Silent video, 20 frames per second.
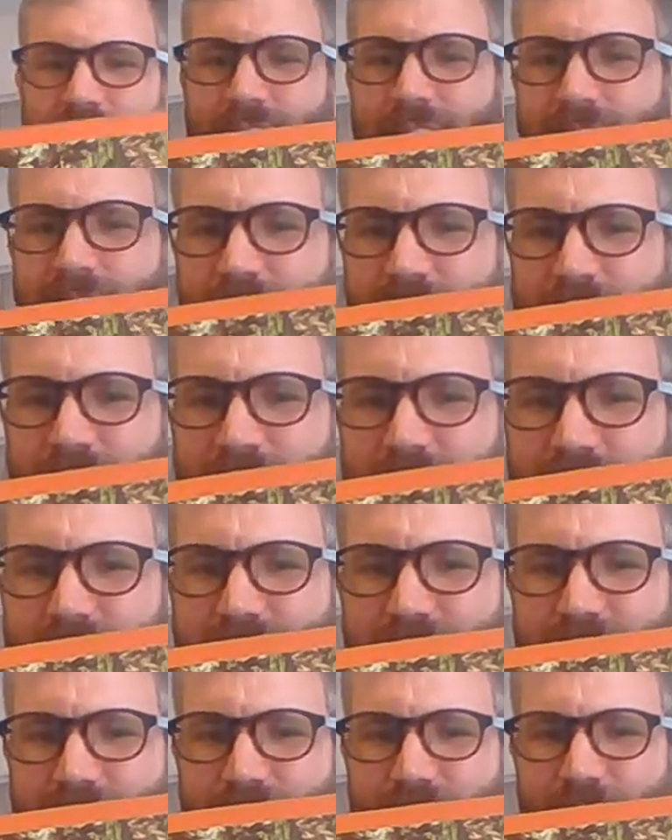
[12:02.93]
Here,
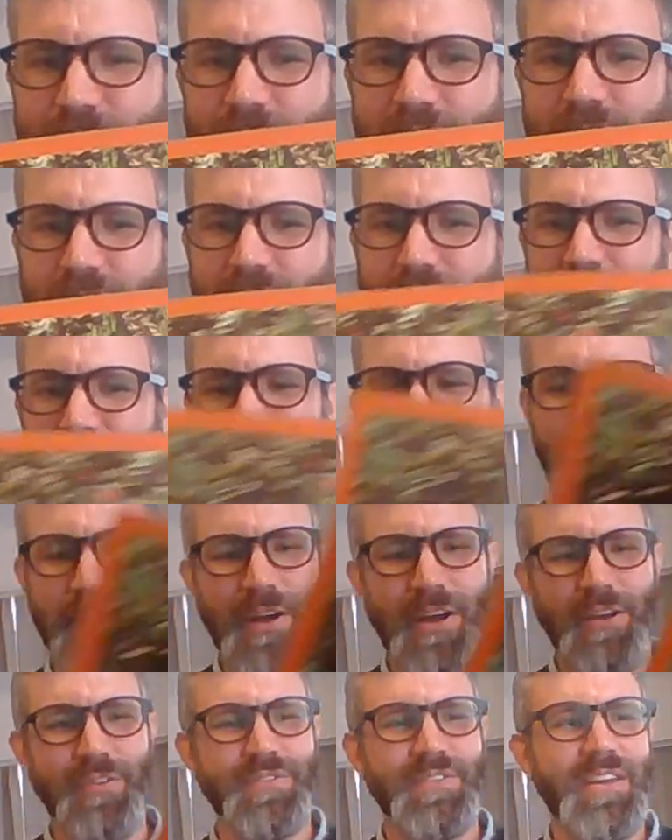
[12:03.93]
so
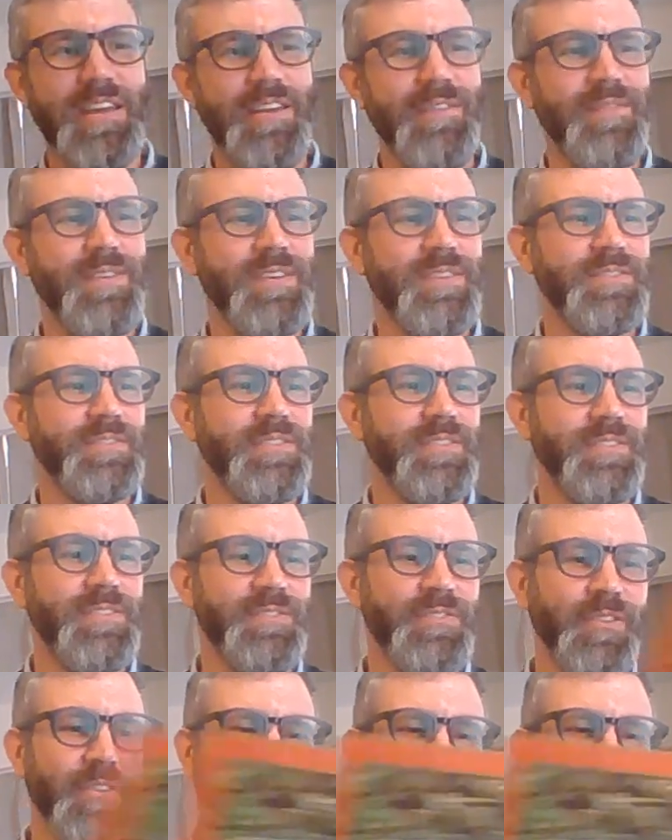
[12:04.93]
Miles Davis is